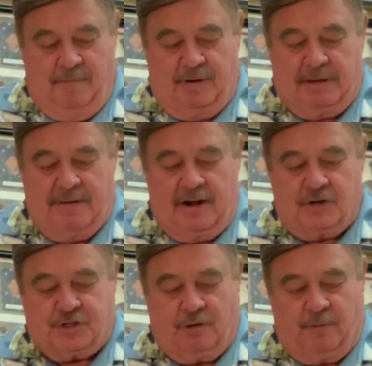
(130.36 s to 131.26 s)
but the
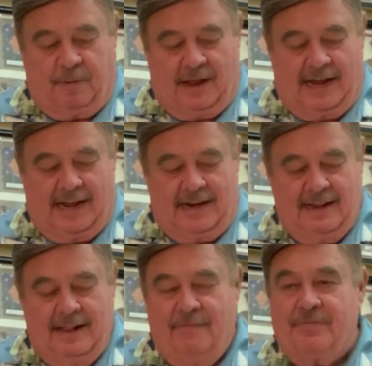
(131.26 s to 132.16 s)
minister replied,
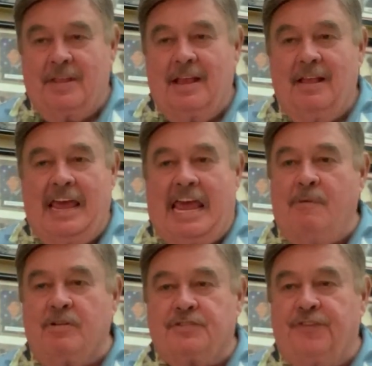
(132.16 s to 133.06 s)
he
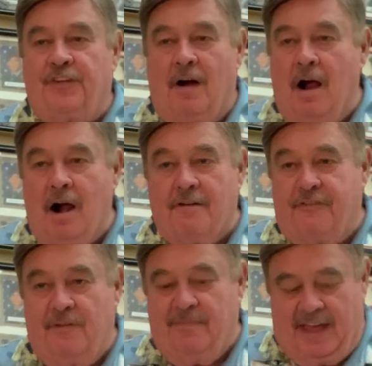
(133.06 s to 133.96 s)
was far
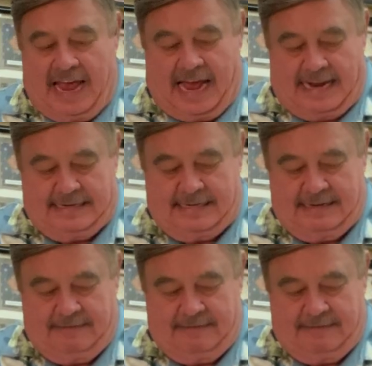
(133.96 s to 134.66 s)
from that.